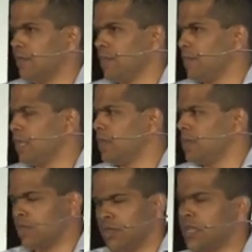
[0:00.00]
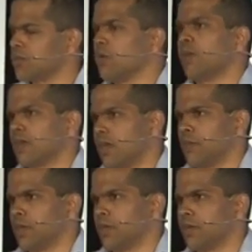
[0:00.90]
there's no one to
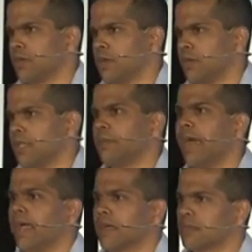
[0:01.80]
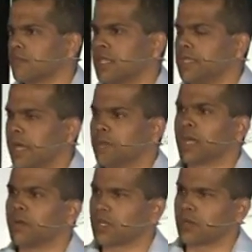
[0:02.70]
help you. When NAB
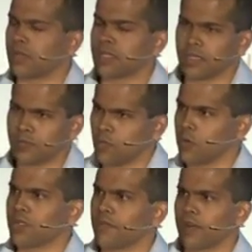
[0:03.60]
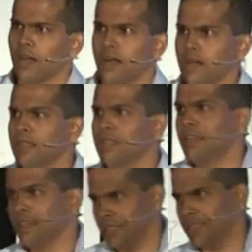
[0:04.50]
comes across and wants your Ferrari,
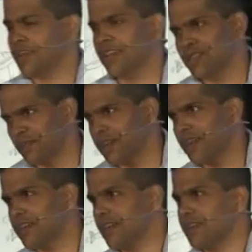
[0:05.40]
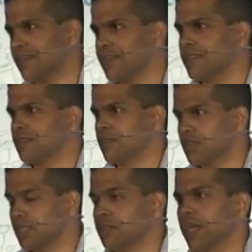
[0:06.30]
they're going to get your Ferrari, right? So
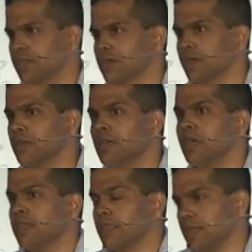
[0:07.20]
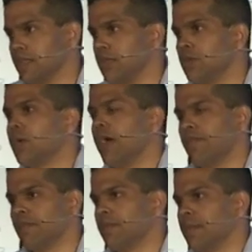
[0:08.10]
just make sure that you
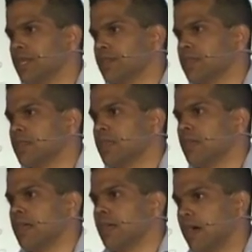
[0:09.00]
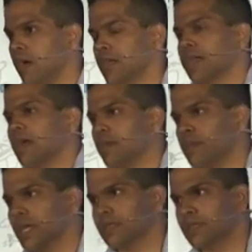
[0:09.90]
have information on a timely
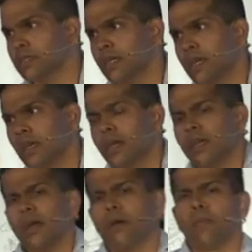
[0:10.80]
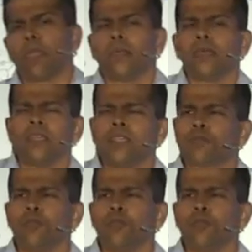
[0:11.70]
basis. It's